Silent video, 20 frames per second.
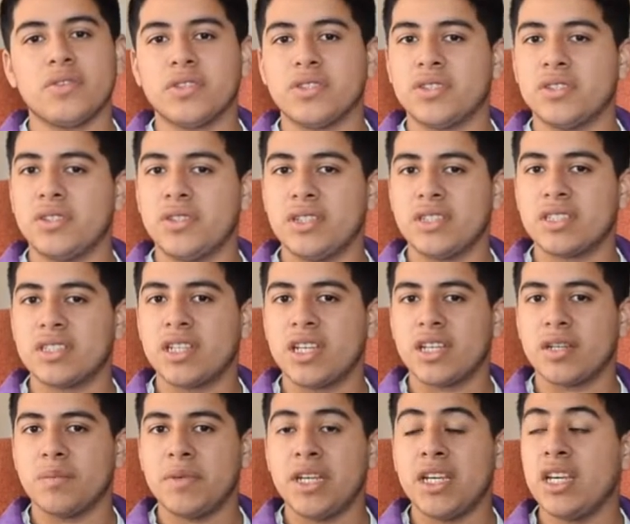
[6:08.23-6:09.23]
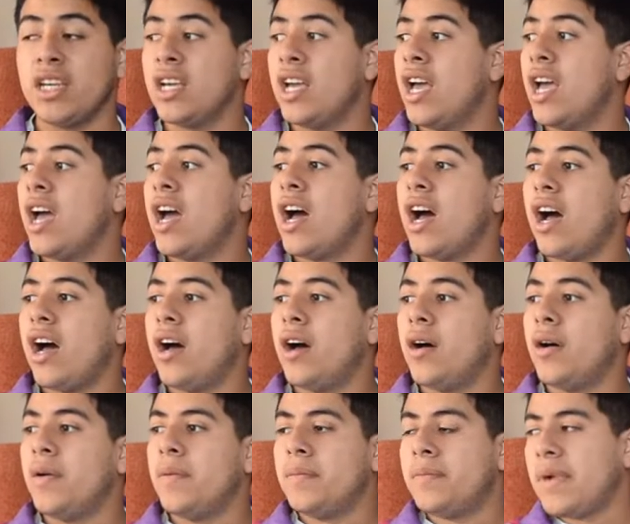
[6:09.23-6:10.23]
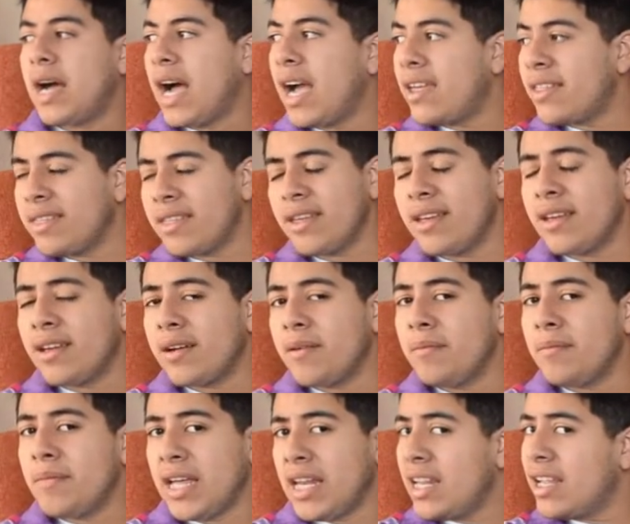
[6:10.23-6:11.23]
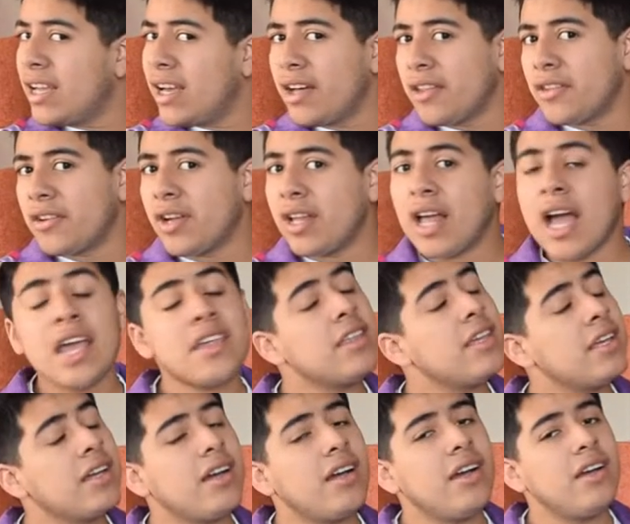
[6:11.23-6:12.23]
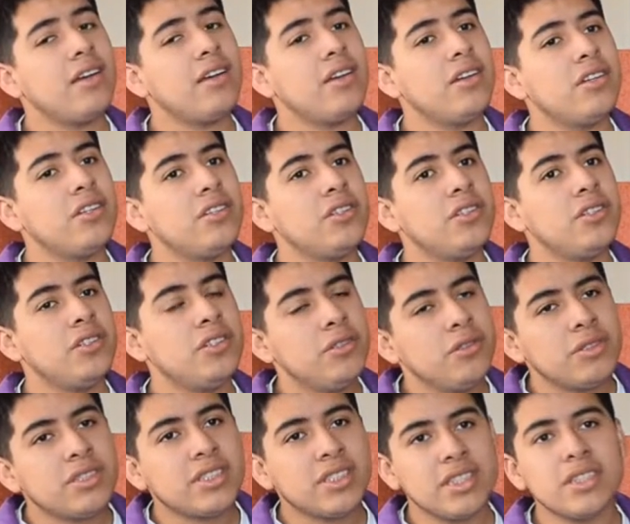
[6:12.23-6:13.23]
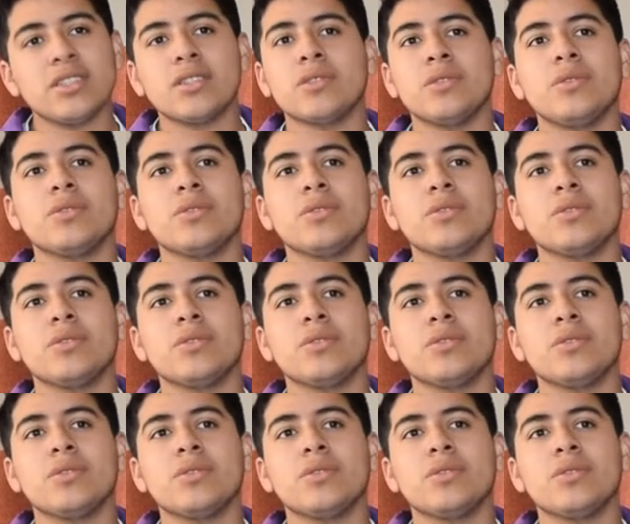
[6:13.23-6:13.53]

for students like me. Um, I think many other, I think uh, UC